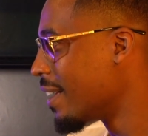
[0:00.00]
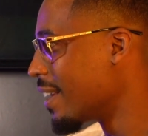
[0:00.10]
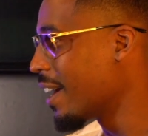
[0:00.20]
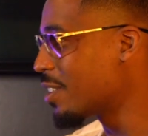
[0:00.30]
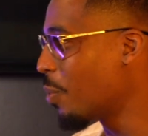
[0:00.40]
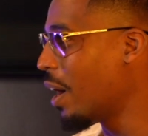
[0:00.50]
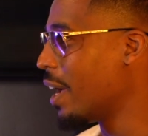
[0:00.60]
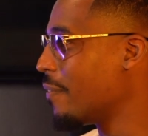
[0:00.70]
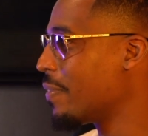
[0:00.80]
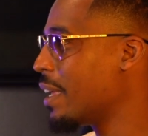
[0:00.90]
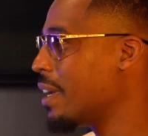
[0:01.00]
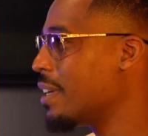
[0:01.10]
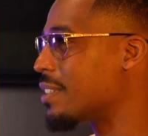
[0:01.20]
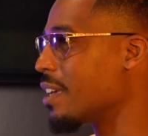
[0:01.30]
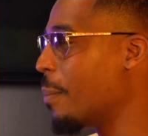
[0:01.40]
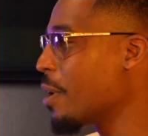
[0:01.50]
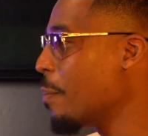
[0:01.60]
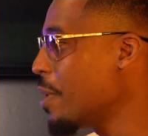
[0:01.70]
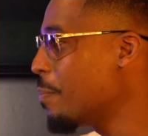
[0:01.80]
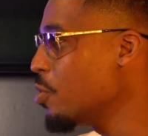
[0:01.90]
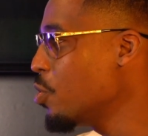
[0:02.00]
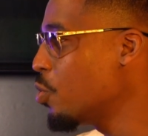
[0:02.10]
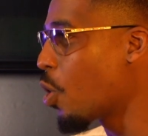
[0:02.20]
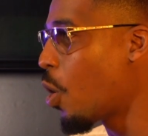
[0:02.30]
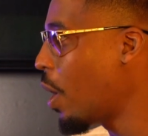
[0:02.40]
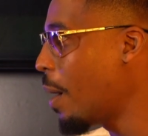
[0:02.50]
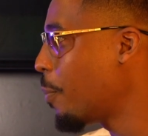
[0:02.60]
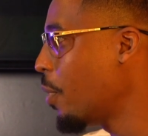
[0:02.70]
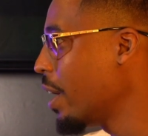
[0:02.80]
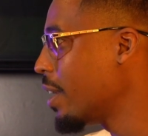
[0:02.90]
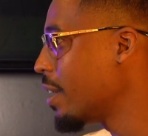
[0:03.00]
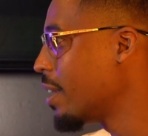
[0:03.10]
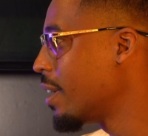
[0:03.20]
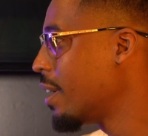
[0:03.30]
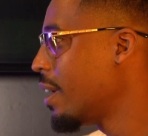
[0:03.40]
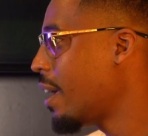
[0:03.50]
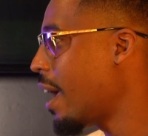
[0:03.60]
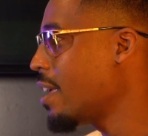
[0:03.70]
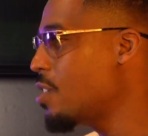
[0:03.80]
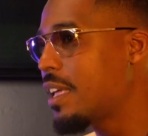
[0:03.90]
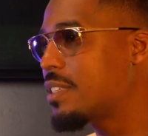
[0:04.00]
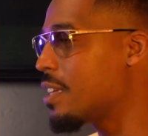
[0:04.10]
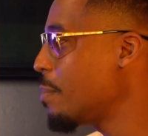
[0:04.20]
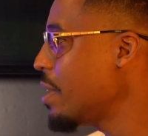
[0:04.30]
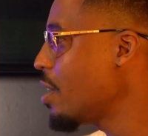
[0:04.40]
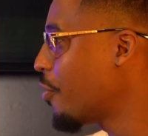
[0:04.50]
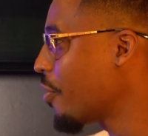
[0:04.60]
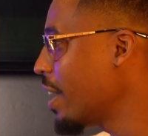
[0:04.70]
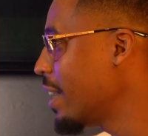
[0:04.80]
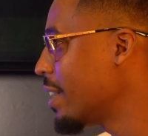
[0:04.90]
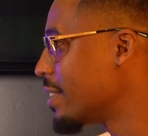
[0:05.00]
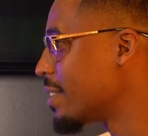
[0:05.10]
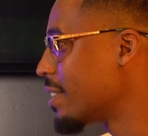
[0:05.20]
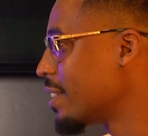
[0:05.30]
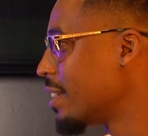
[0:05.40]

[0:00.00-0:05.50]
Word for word: And guess what? Some of them people you grow up with, and they tend to be your friends.